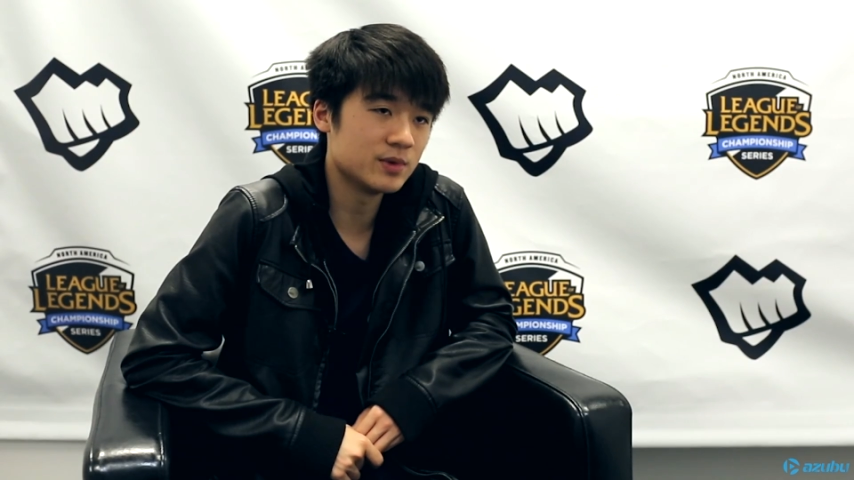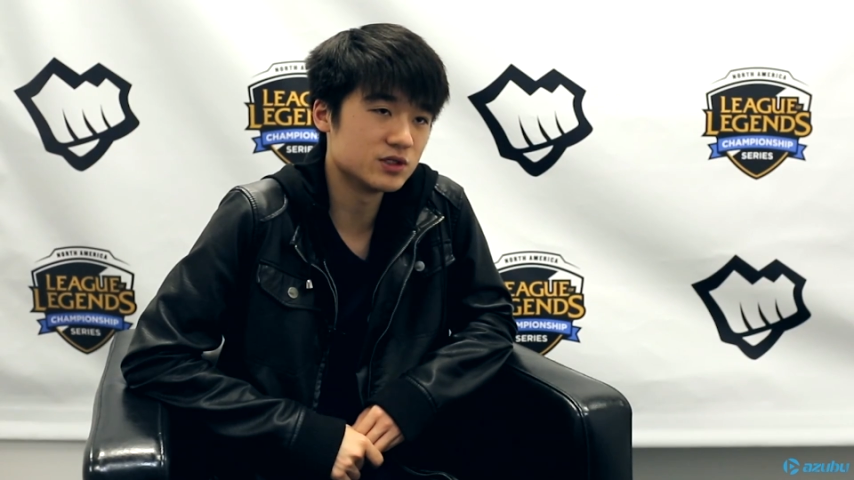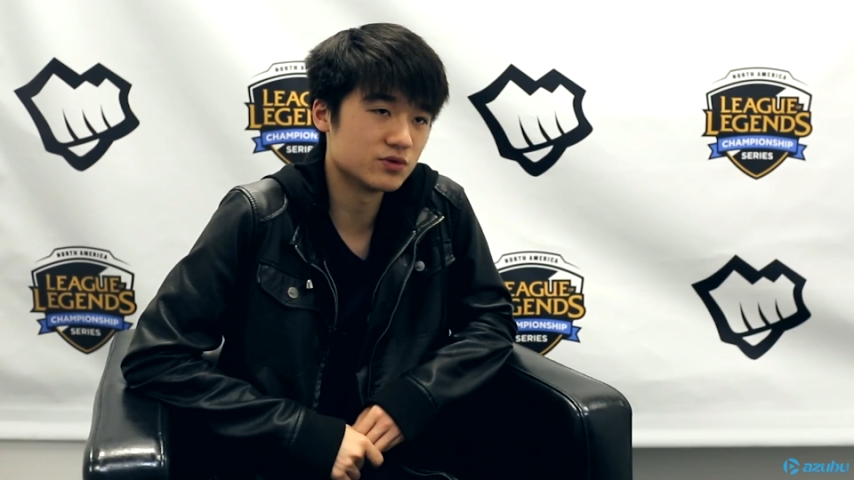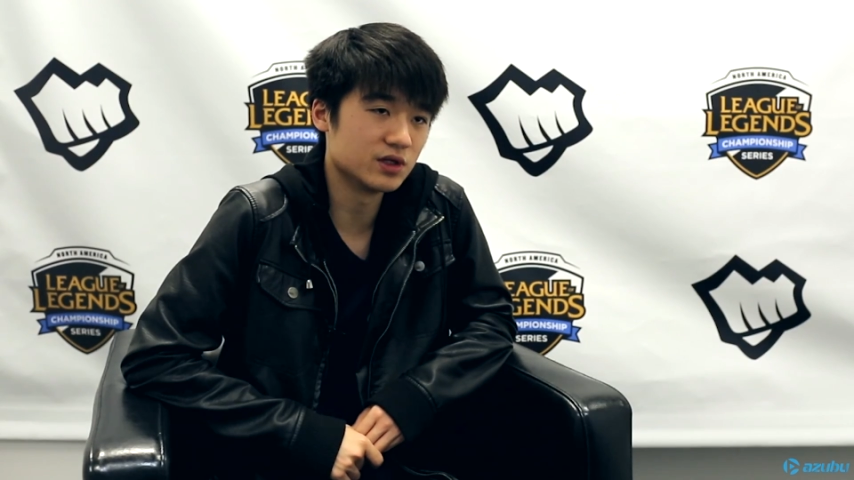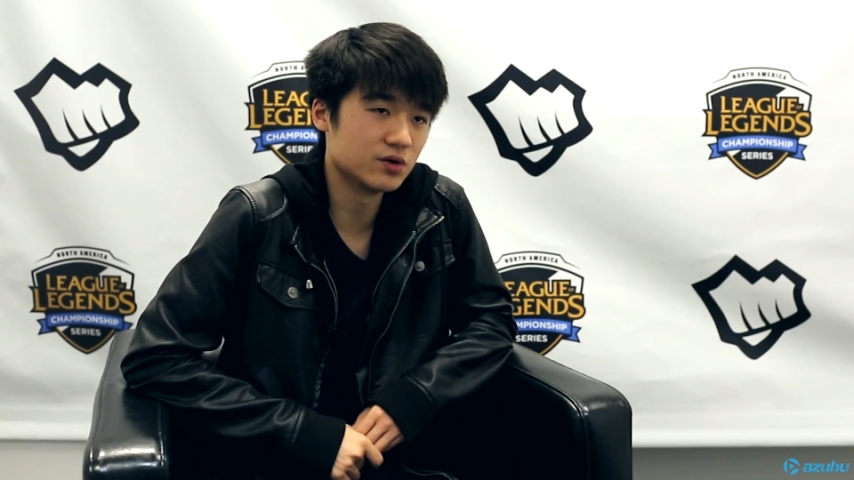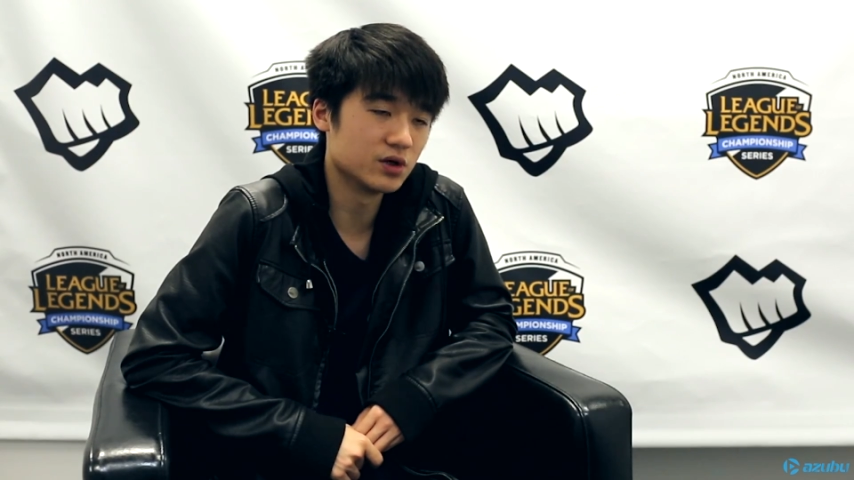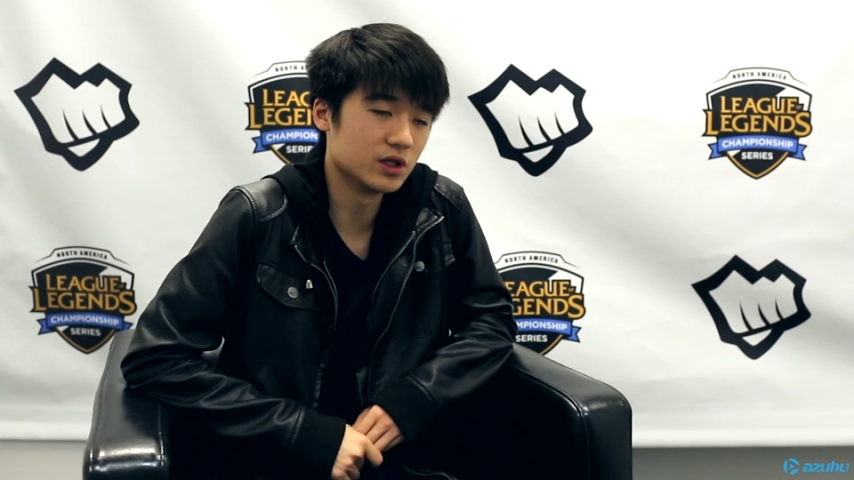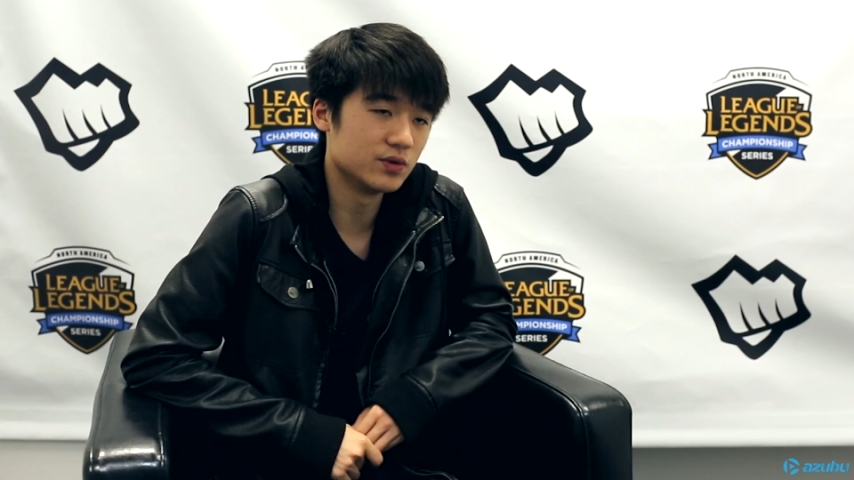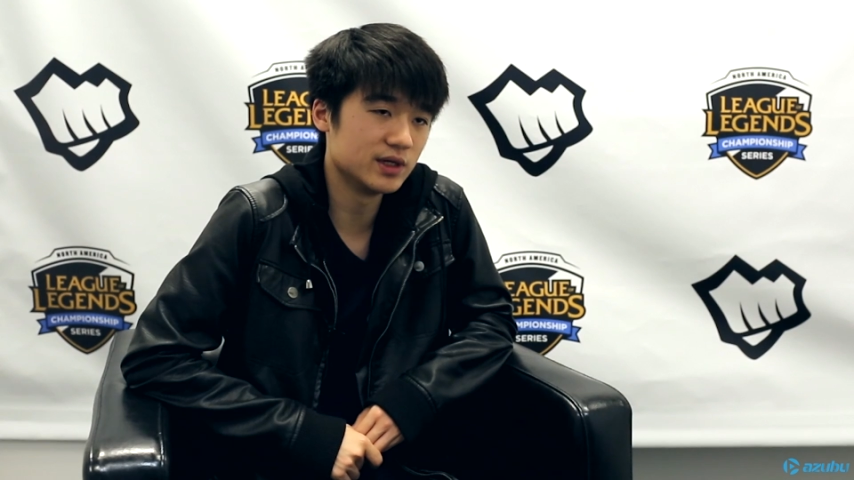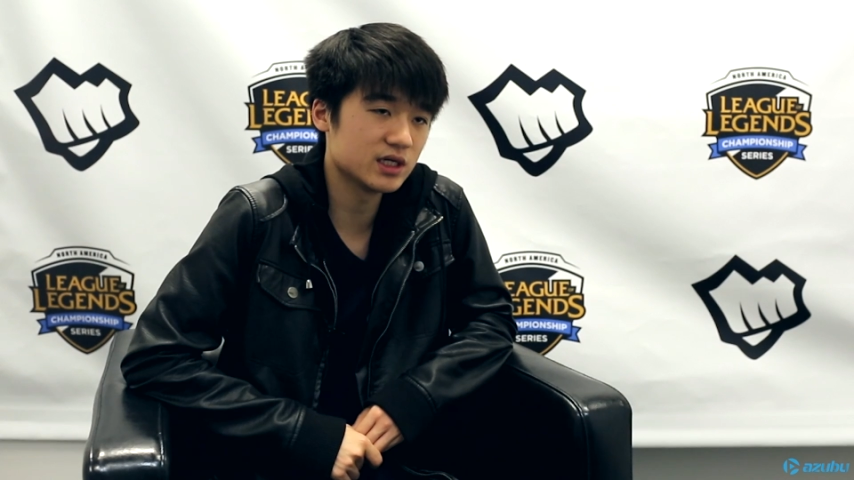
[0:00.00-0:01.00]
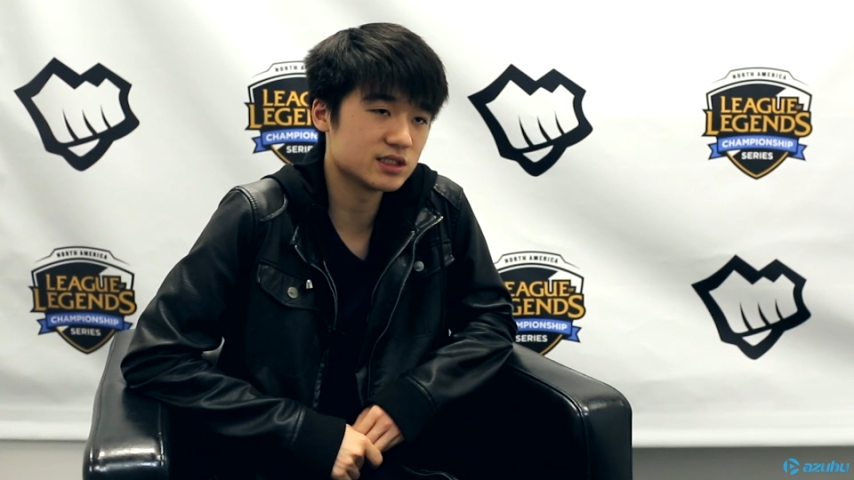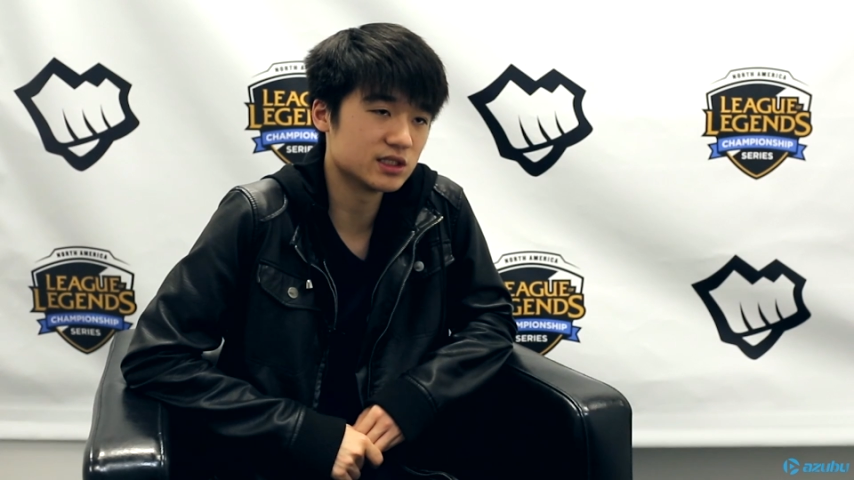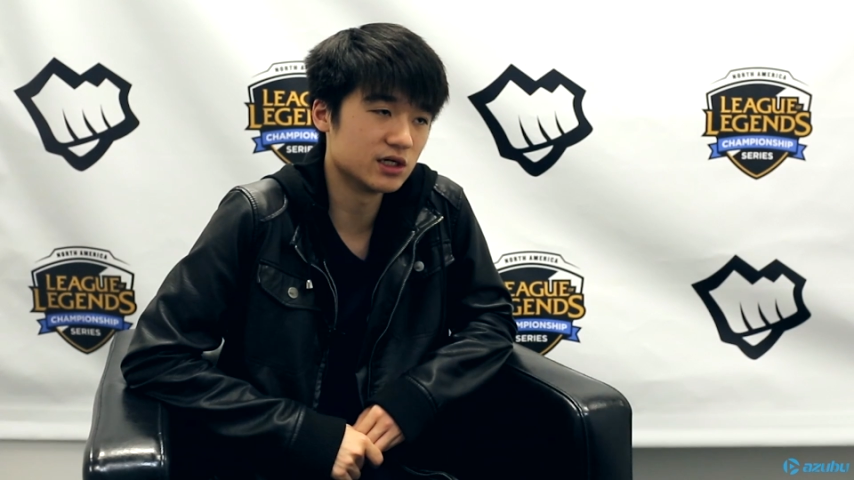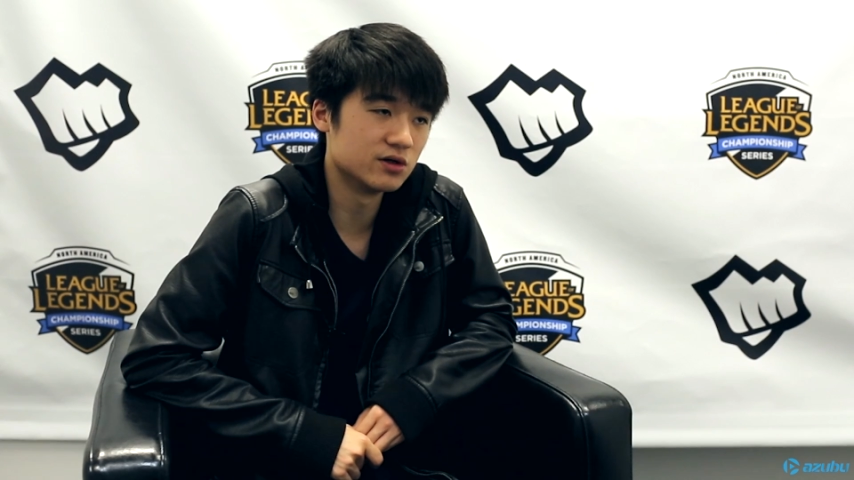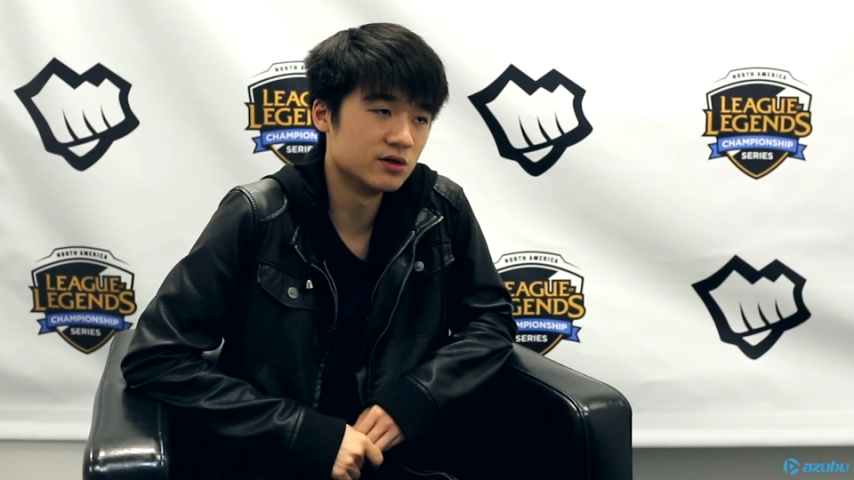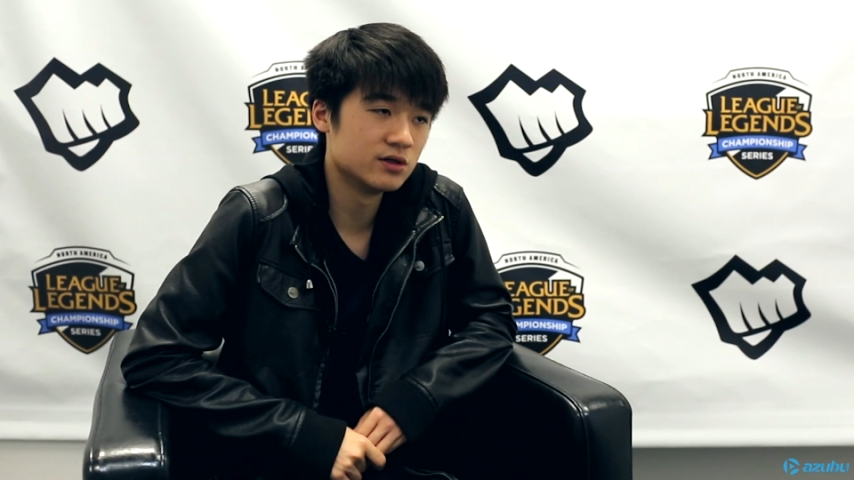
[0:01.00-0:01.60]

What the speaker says: he's really, really weak, so